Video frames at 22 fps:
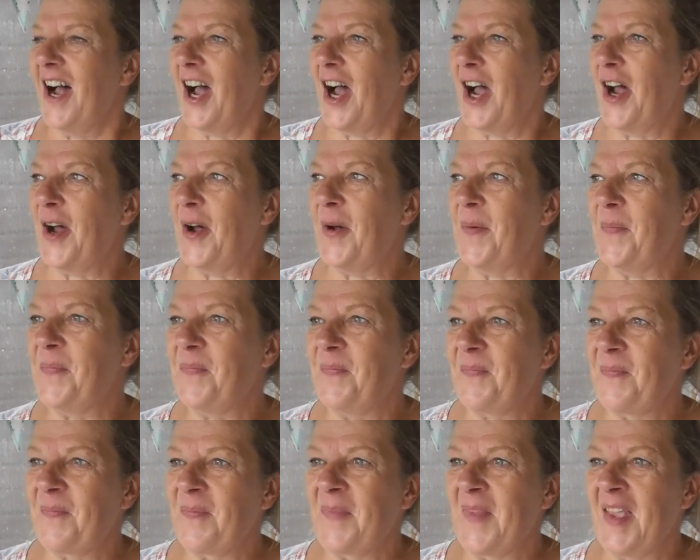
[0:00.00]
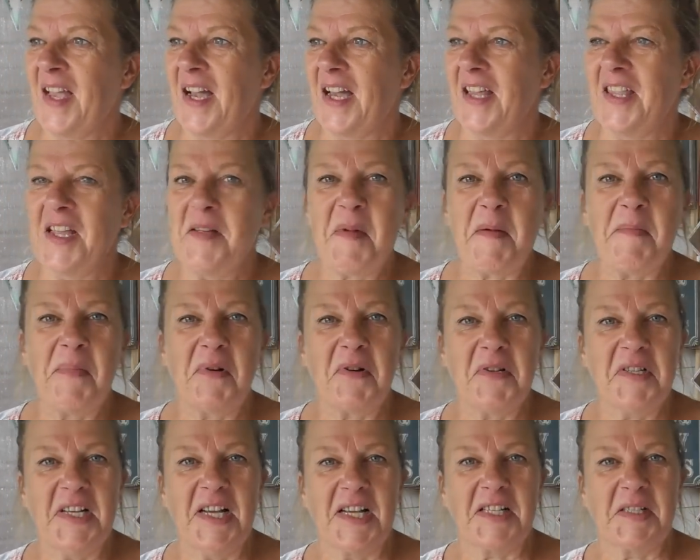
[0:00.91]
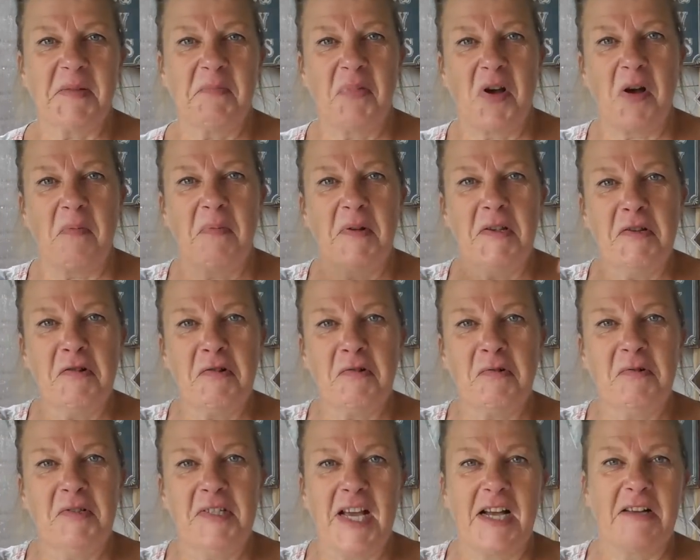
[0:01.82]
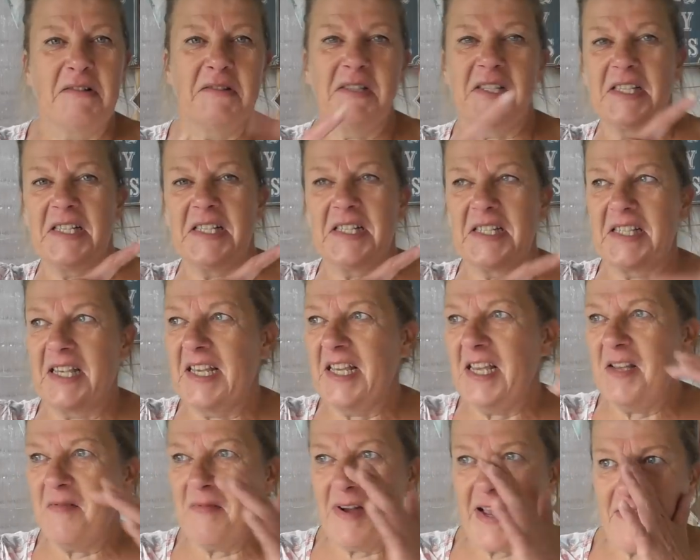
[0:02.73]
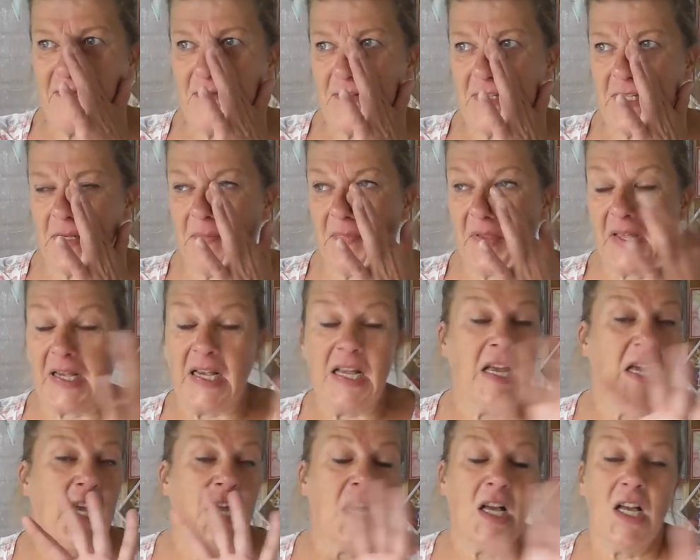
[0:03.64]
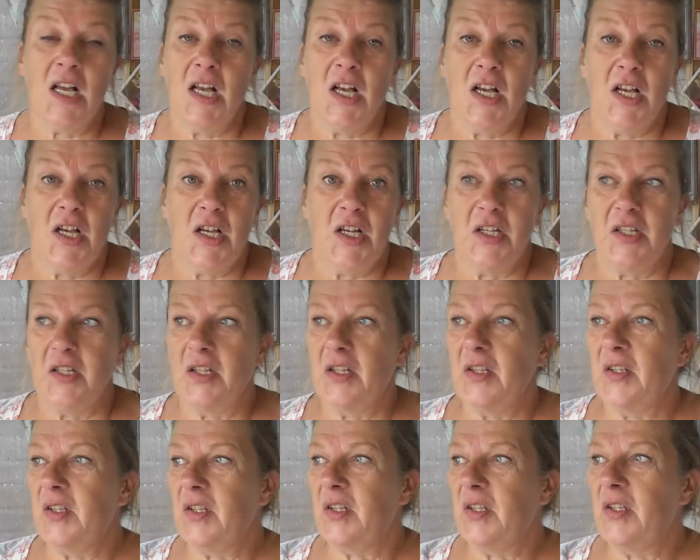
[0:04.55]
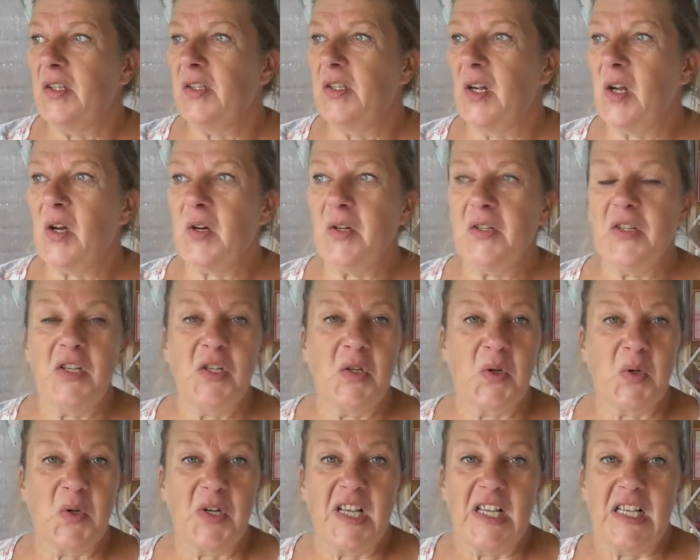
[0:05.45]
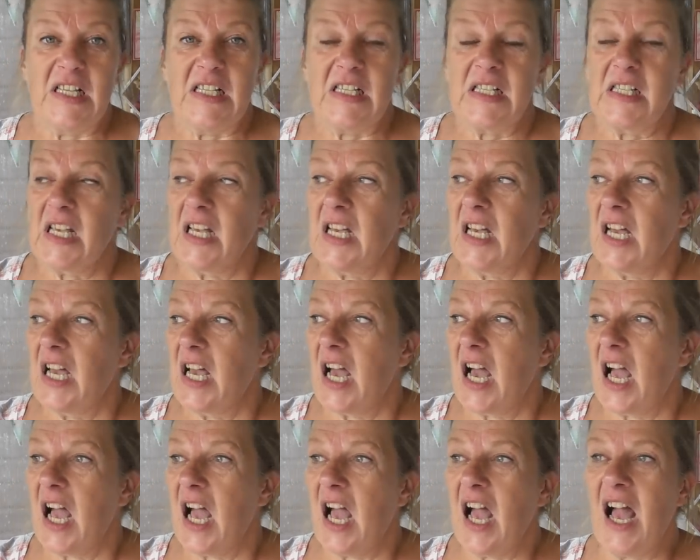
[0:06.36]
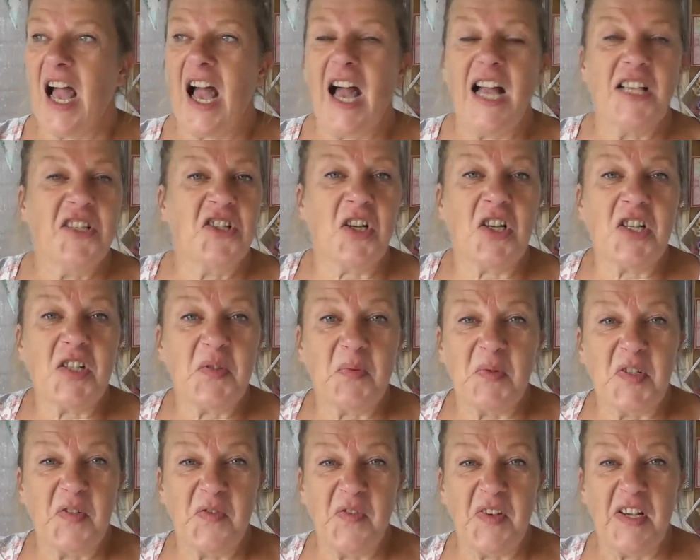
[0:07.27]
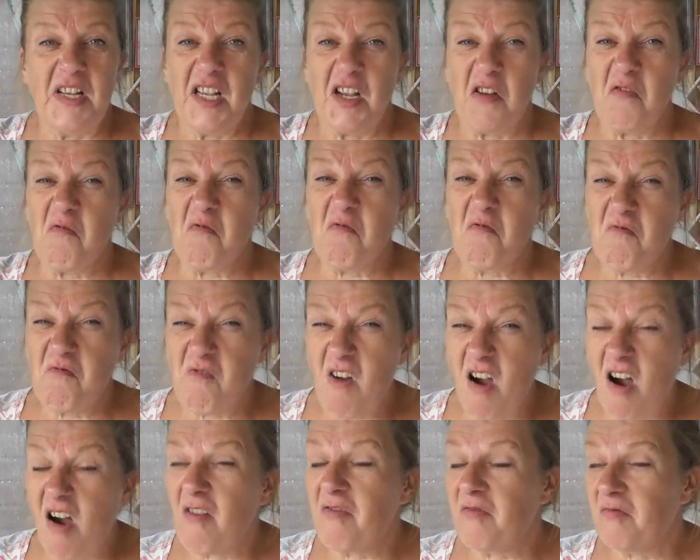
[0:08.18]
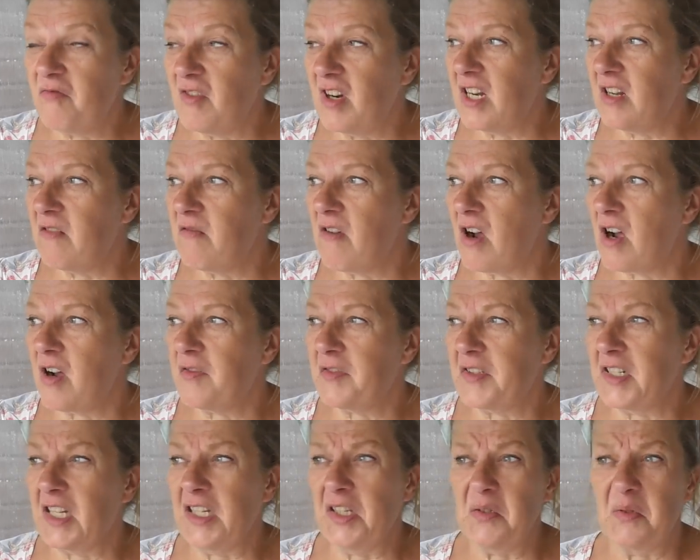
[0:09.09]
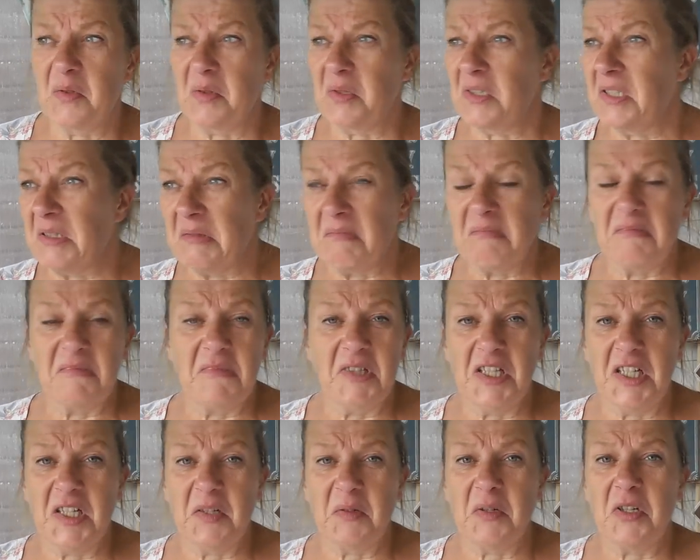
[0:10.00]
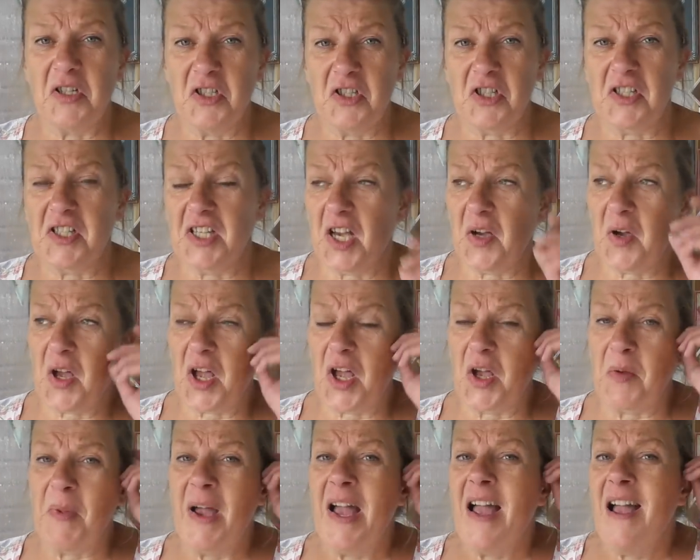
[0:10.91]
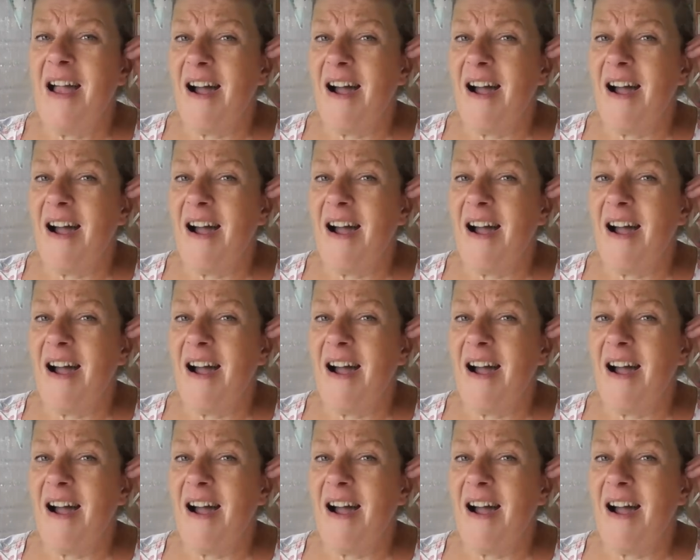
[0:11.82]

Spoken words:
I think my body hasn't properly cooled down since the heat wave or something. The long and the short is, I just was feeling rough, really rough, and I thought, you know what, just go home.